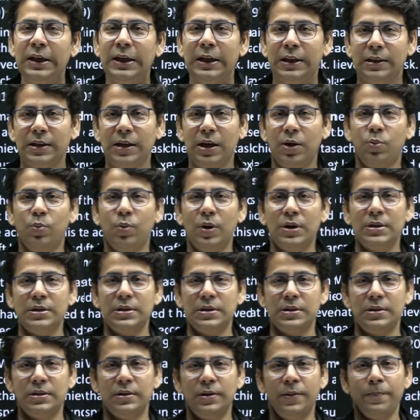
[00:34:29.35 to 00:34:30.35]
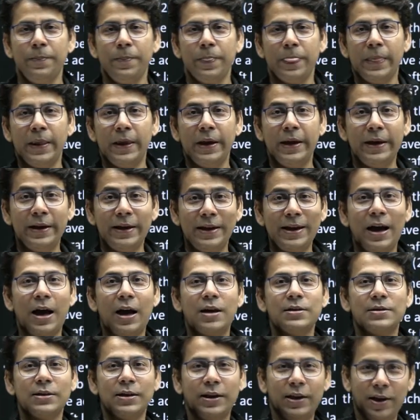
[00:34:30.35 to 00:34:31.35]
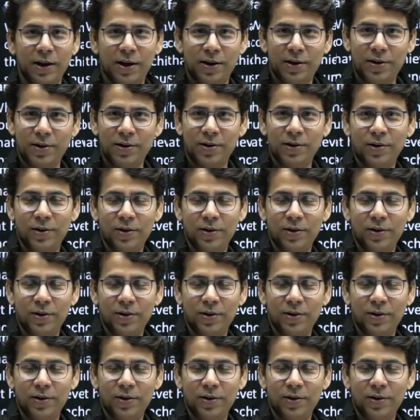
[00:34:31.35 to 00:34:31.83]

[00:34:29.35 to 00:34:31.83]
that was India's year